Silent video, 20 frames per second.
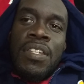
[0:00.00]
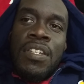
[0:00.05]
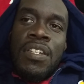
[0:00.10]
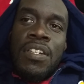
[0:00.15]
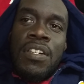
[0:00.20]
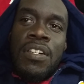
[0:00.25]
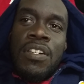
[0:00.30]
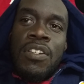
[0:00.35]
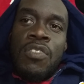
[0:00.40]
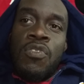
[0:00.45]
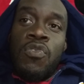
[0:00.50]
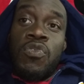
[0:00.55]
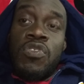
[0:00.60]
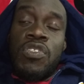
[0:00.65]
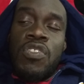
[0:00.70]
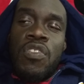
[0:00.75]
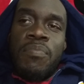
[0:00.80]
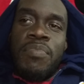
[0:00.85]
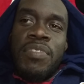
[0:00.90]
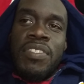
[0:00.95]
who's
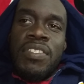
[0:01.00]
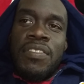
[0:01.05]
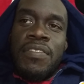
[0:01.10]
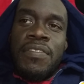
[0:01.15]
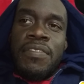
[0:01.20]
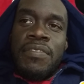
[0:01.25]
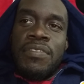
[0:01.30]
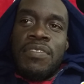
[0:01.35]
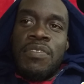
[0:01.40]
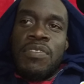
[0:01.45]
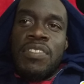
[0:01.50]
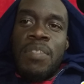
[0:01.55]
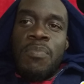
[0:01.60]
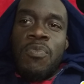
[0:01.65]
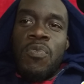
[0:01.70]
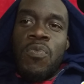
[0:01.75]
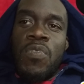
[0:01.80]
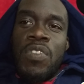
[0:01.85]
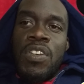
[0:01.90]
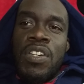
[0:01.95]
going to be the
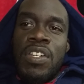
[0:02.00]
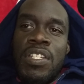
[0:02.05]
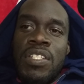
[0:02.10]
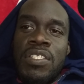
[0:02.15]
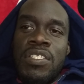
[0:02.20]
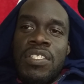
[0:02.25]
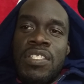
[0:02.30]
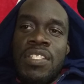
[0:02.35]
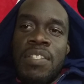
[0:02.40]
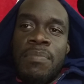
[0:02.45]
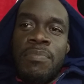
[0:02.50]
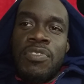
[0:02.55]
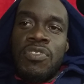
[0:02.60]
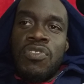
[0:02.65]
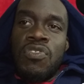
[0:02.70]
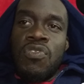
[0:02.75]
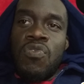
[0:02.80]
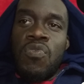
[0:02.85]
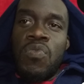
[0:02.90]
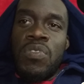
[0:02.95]
number one, the number
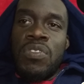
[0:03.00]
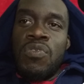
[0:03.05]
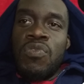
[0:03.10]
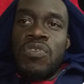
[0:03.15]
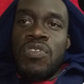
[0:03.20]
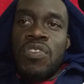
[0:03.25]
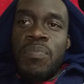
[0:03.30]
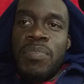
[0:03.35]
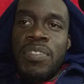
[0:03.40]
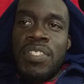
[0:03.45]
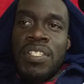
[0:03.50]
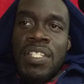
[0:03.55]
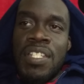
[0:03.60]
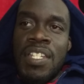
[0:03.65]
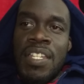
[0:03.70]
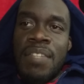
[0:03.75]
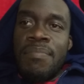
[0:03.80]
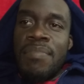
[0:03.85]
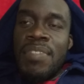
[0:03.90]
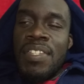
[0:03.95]
two, and who's going to be the
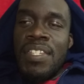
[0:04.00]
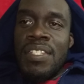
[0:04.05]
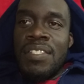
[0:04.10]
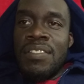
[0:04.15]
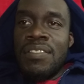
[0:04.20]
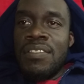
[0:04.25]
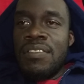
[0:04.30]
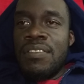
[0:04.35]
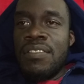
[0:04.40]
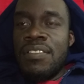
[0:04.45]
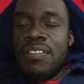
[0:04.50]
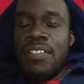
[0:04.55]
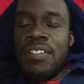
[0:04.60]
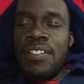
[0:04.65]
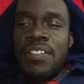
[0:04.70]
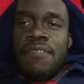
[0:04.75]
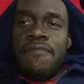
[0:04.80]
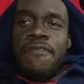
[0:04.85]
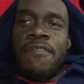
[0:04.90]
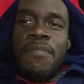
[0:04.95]
cut man
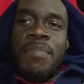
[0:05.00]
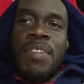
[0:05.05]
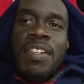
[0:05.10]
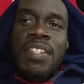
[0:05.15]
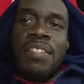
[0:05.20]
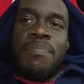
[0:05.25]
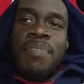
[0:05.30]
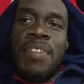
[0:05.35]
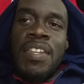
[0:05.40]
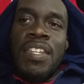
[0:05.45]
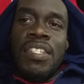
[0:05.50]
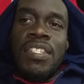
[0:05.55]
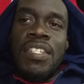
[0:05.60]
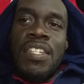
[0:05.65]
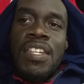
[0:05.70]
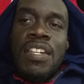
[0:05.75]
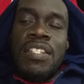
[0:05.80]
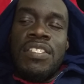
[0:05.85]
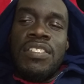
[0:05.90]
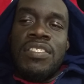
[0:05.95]
for Manny
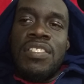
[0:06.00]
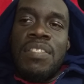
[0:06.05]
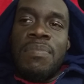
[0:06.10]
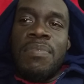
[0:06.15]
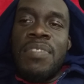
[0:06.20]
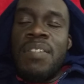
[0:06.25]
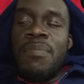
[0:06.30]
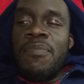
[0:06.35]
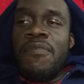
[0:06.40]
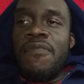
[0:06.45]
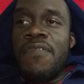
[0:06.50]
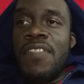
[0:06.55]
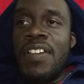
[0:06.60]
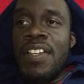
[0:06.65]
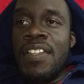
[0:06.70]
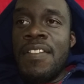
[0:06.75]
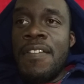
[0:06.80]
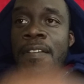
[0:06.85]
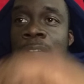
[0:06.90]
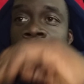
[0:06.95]
Pacquiao in this upcoming
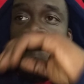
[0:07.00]
fight.